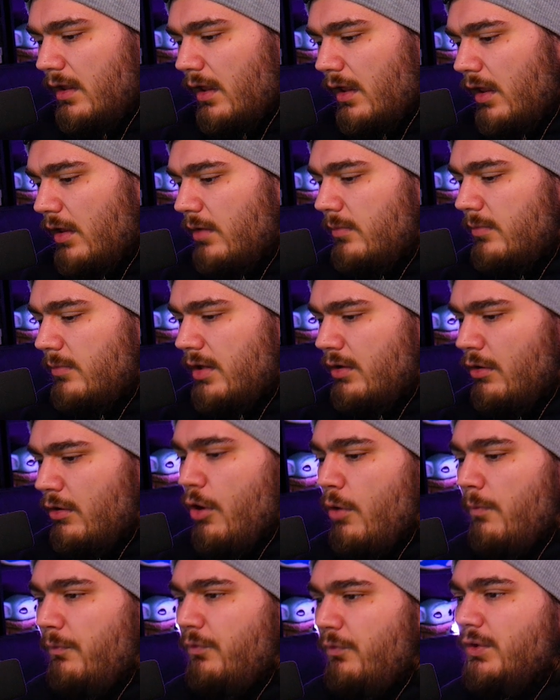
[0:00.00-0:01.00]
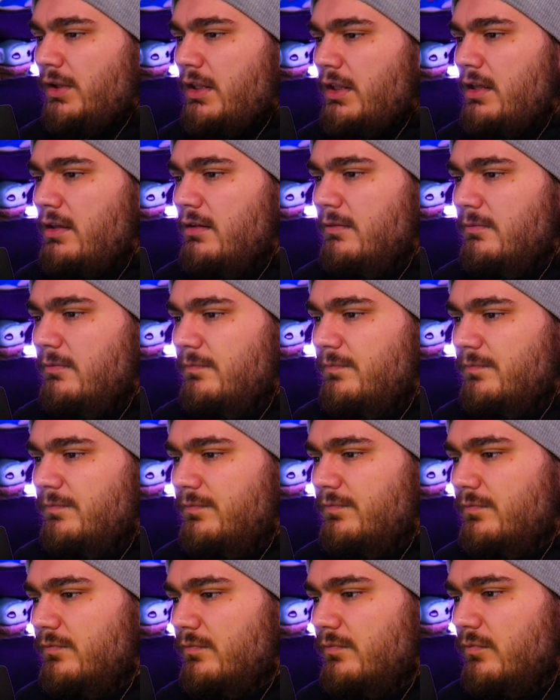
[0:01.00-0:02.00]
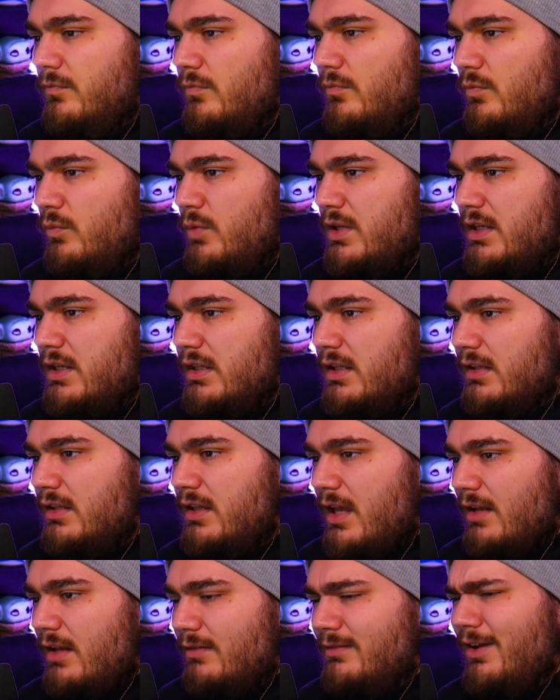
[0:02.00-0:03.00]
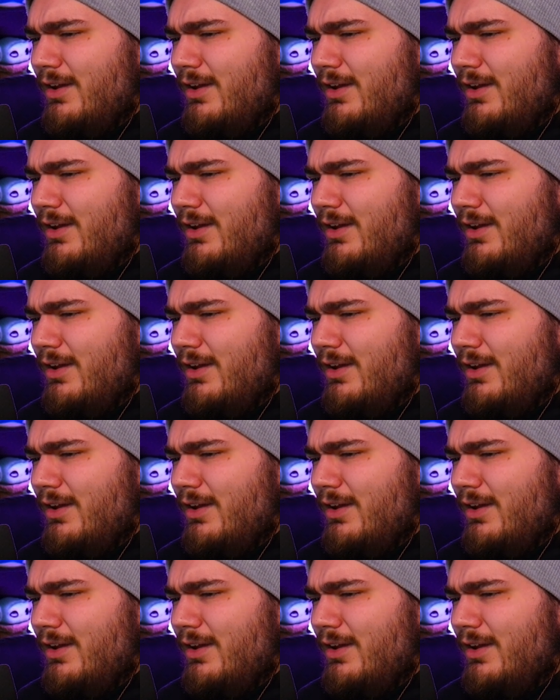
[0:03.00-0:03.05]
And hopefully we can get...